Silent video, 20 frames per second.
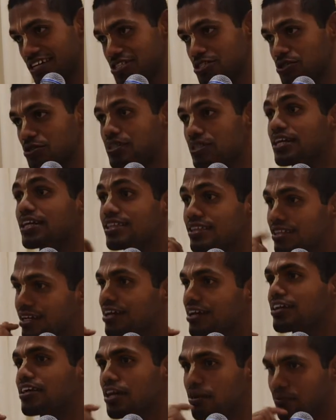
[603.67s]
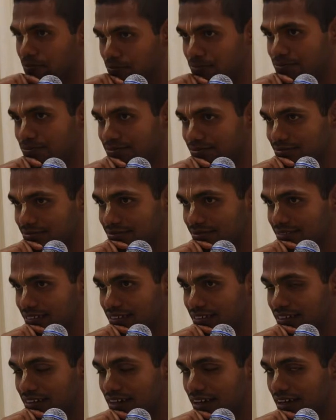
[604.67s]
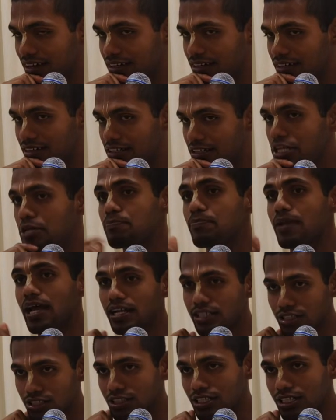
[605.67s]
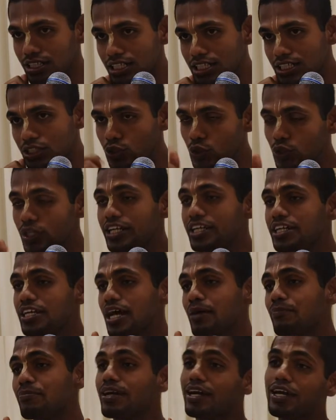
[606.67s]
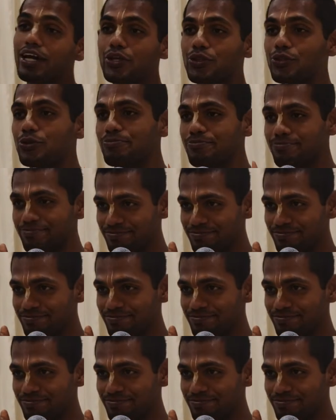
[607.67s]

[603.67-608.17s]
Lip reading: So then Indra came and he planned to kidnap Kayatu.